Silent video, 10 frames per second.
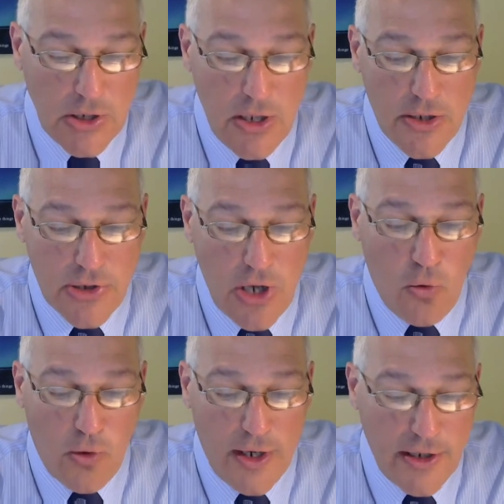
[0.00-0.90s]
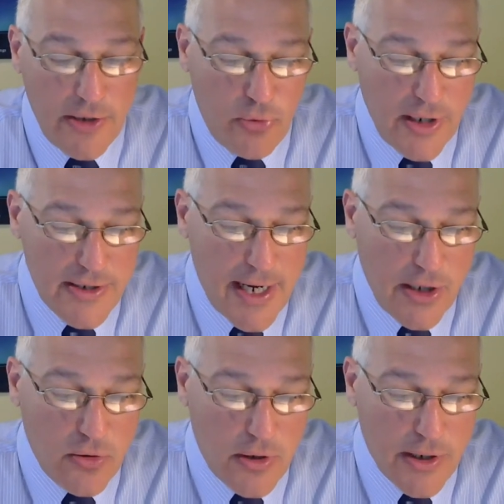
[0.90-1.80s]
So where did it put its
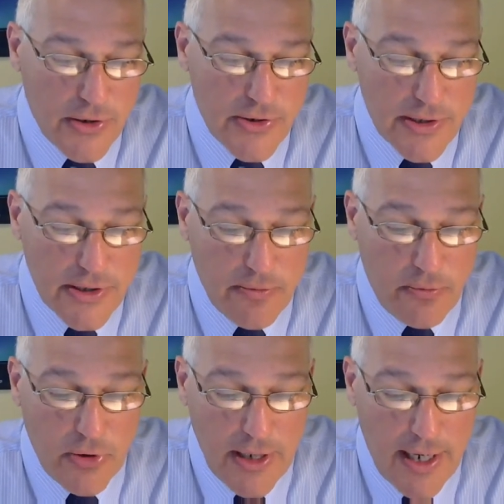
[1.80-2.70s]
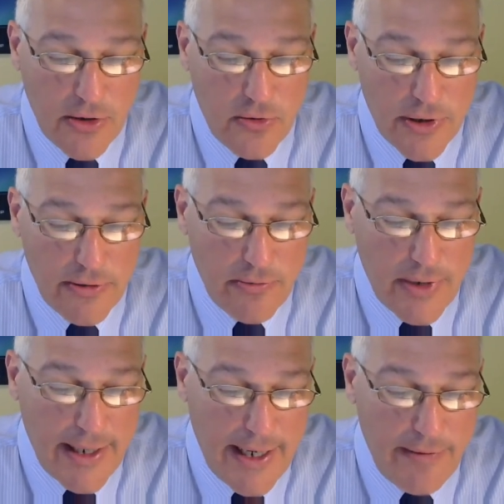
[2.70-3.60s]
headquarters? Did it put a headquarter in
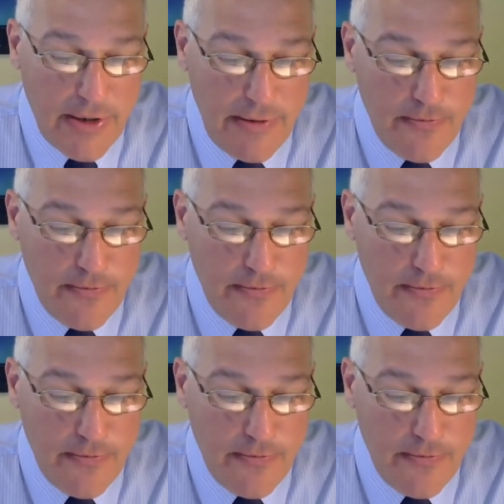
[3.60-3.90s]
Miami?